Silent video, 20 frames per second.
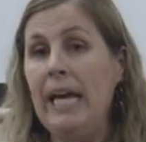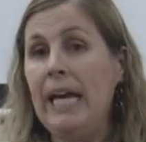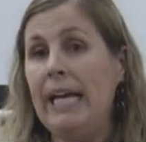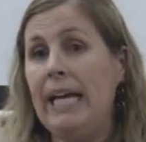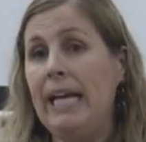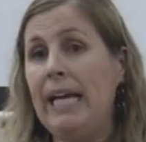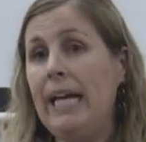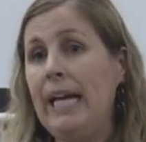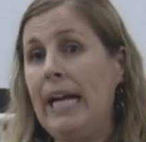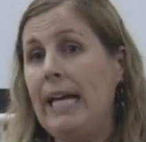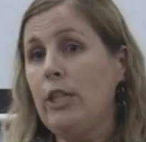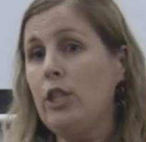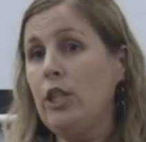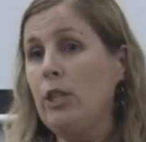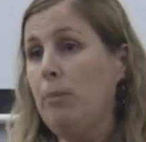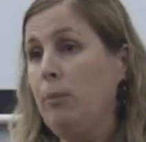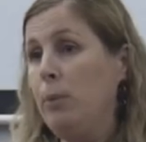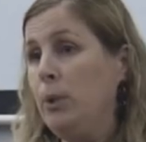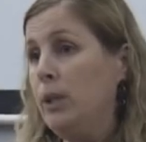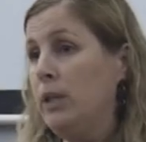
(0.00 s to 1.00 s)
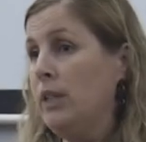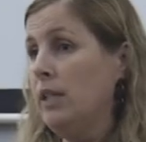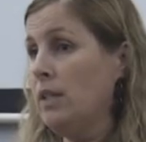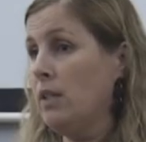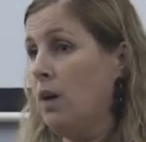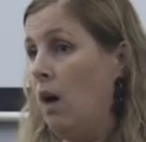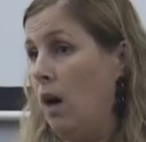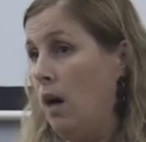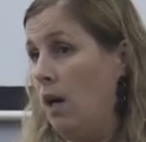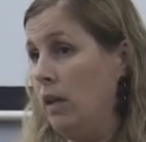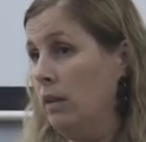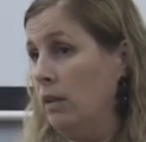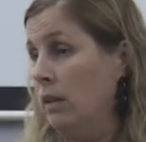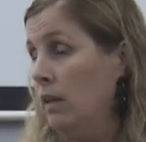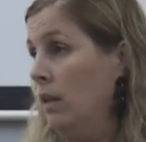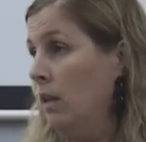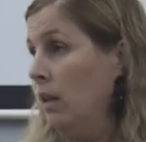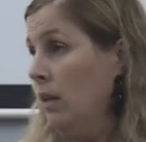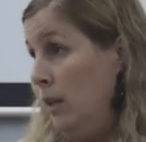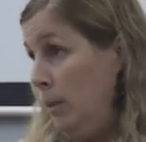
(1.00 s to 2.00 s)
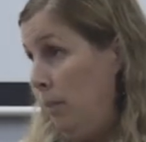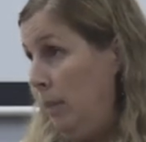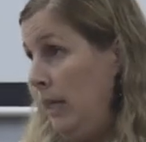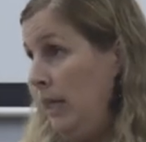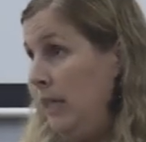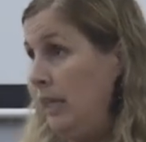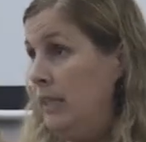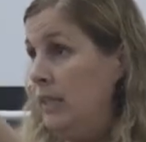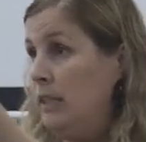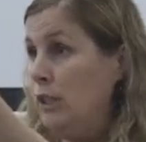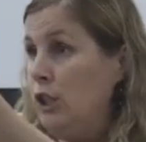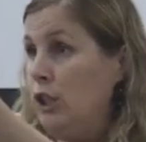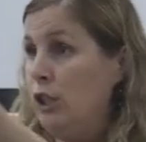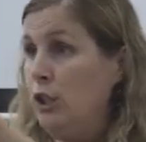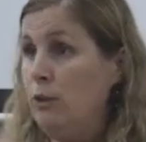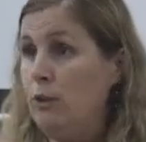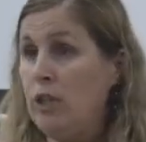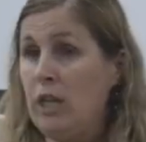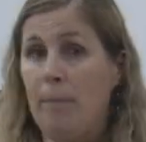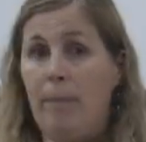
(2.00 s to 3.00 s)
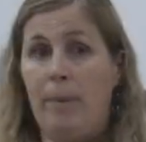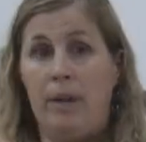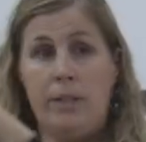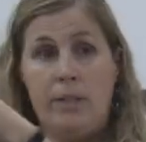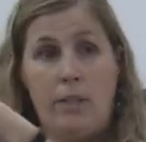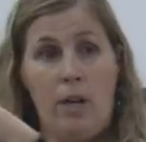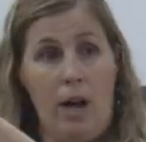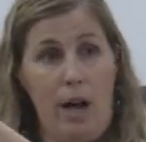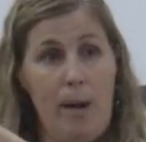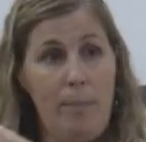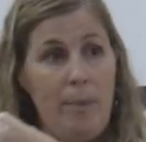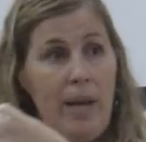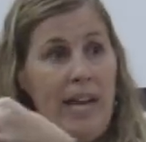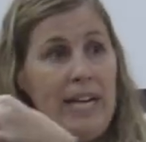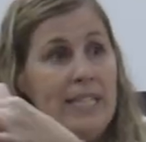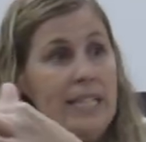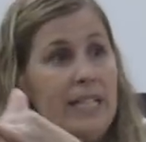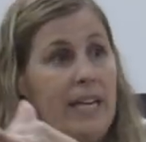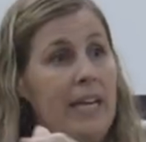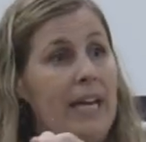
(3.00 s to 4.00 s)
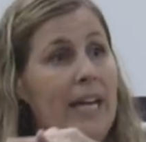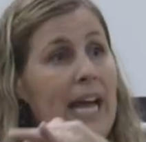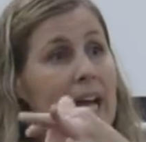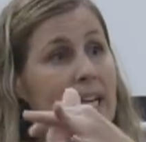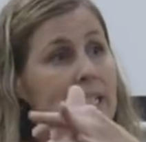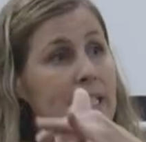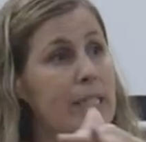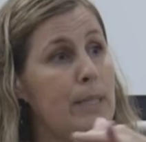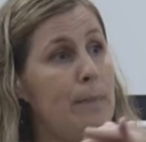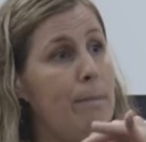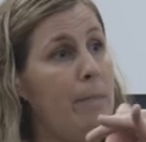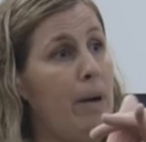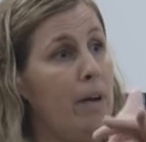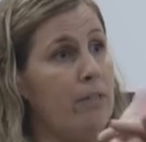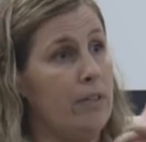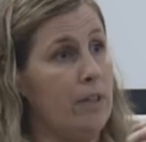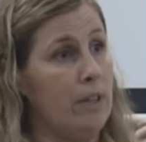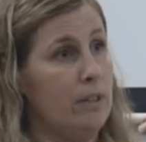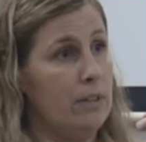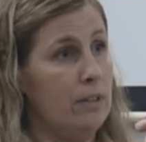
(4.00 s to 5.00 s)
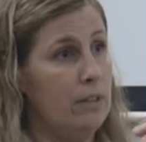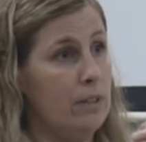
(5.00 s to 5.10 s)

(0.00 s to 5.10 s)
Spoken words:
he could actually put this on the penis, you jump on top, and it's gonna act as a buffer.